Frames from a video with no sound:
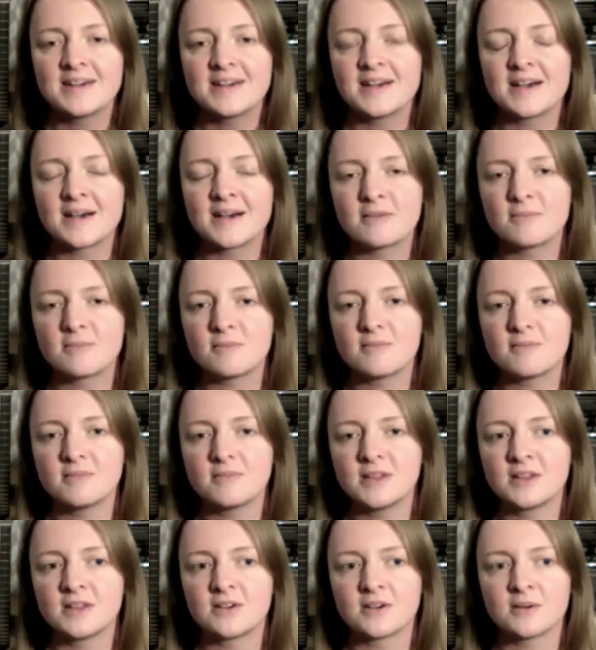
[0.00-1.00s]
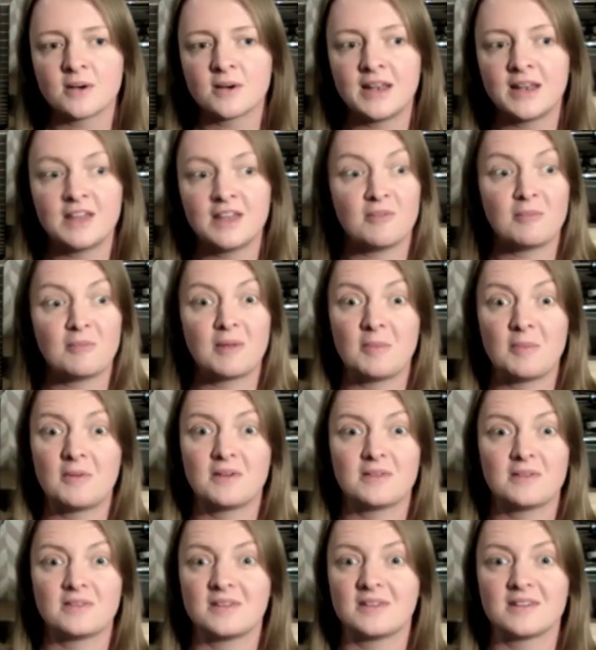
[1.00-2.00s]
You know, I live in
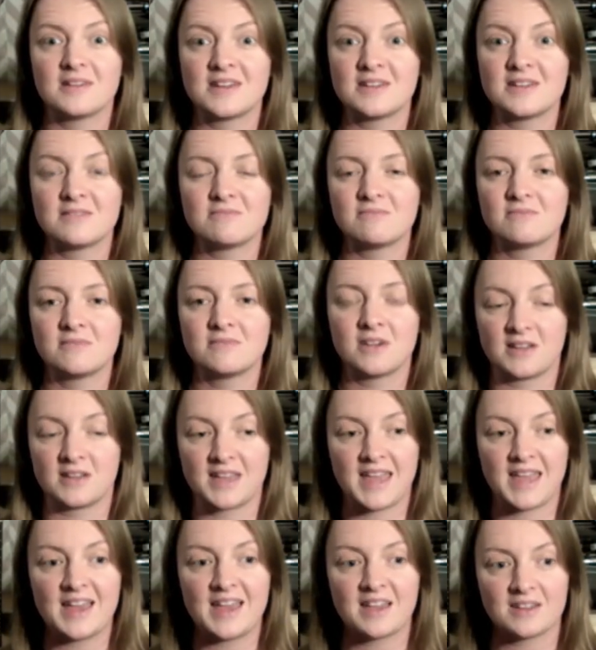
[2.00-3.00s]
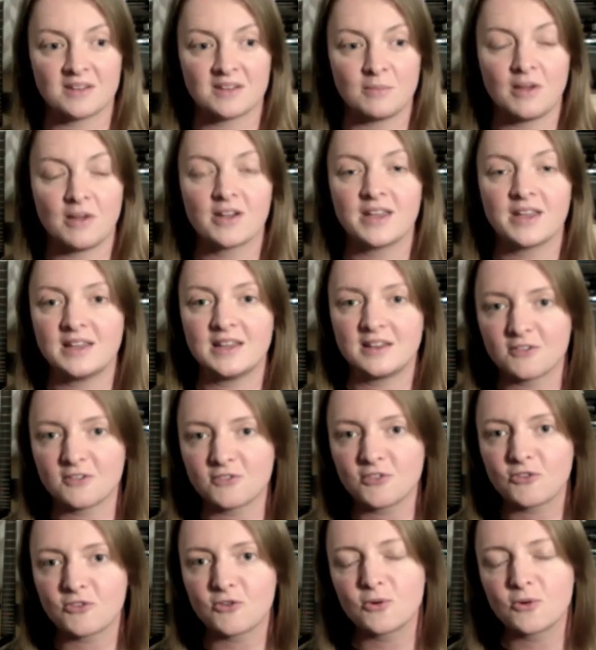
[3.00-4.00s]
Plymouth and I gig, and I'm lucky enough
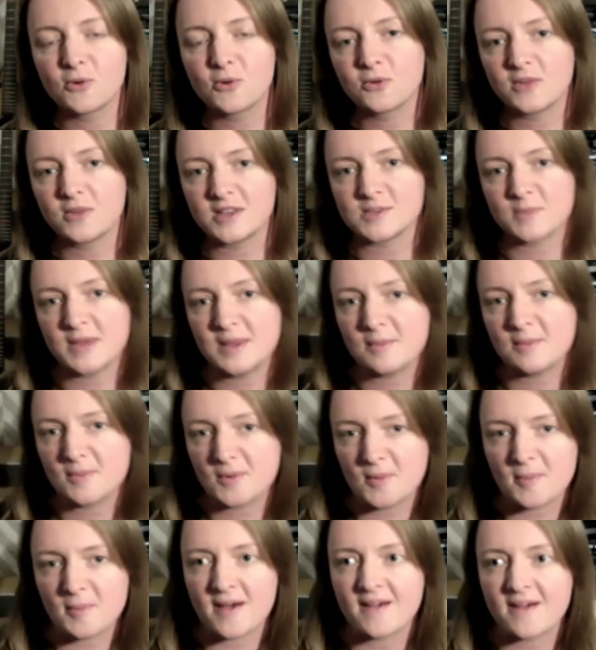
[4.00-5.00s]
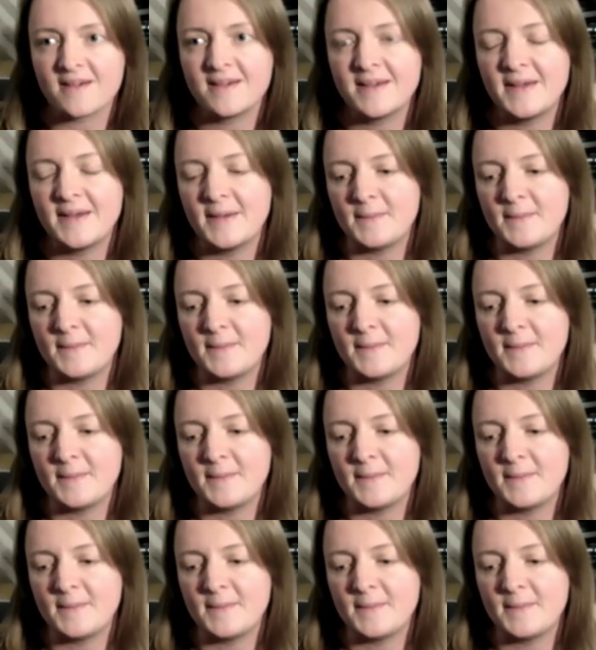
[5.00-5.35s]
to tour with all these people, but